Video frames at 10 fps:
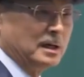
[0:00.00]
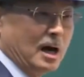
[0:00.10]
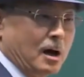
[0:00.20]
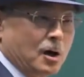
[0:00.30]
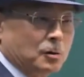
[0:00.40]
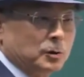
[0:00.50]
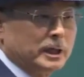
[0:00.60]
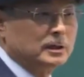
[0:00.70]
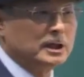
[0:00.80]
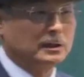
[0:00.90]
And
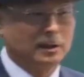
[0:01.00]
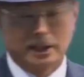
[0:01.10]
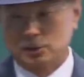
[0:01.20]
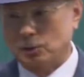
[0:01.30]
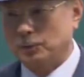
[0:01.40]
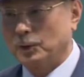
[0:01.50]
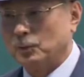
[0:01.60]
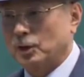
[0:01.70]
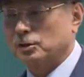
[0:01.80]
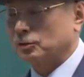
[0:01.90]
those methods are through
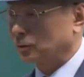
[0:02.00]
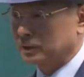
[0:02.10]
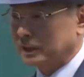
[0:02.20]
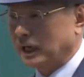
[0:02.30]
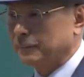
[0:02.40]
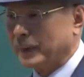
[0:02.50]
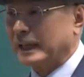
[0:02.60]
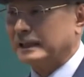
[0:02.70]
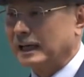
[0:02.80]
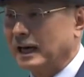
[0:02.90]
TV home shopping
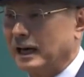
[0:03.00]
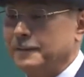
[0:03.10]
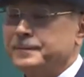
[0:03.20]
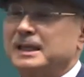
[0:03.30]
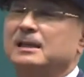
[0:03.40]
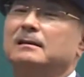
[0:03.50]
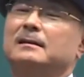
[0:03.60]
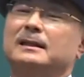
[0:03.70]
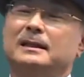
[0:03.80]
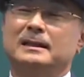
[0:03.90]
or internet
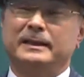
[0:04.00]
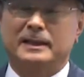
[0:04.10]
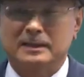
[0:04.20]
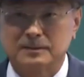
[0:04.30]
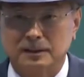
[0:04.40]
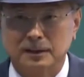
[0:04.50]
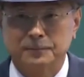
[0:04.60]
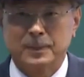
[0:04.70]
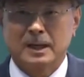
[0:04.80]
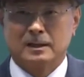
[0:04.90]
shopping malls.
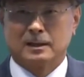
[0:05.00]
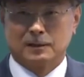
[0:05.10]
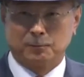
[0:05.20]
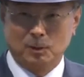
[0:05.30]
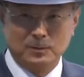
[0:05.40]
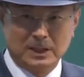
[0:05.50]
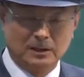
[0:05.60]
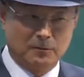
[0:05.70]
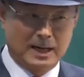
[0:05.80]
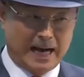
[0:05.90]
Through improving its
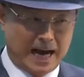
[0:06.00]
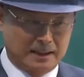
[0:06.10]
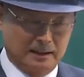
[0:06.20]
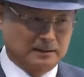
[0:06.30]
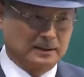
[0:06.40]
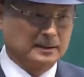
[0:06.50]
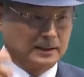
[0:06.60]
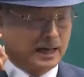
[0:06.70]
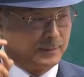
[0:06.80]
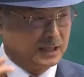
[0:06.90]
products and
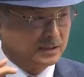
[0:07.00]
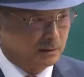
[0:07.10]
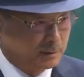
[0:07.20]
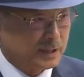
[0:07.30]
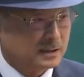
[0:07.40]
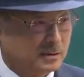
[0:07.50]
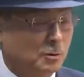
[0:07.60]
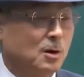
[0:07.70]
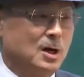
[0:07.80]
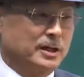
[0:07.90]
lowering the price,
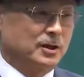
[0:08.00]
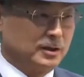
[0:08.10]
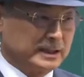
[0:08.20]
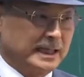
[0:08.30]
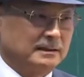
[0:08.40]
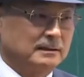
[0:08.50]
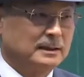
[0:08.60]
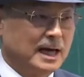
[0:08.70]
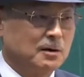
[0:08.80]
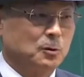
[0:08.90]
this is how companies
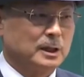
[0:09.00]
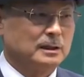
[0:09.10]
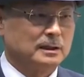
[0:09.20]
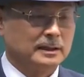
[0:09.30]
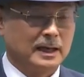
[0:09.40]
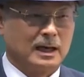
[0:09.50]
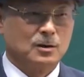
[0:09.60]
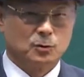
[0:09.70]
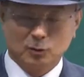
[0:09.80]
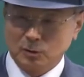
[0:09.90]
are competing with one
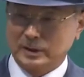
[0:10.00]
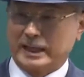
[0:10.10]
another.